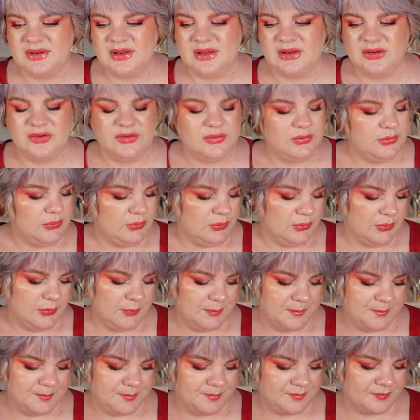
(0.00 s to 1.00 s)
it
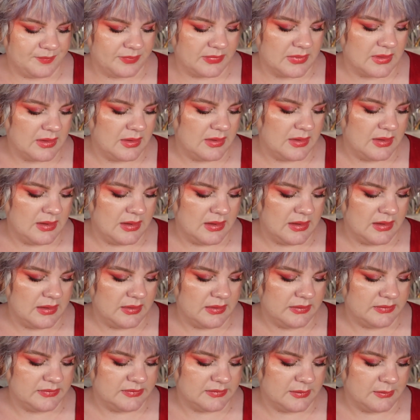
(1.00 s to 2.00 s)
into
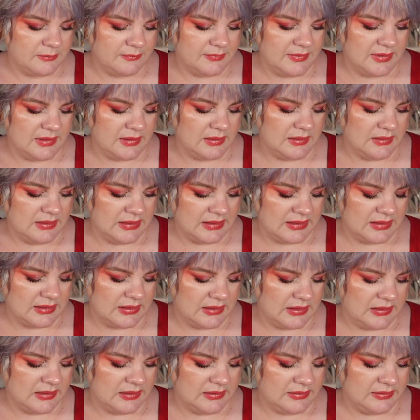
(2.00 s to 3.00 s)
something like
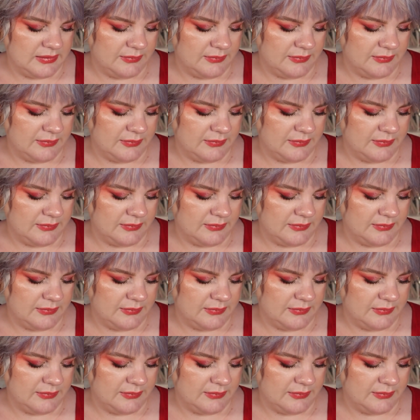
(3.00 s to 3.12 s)
a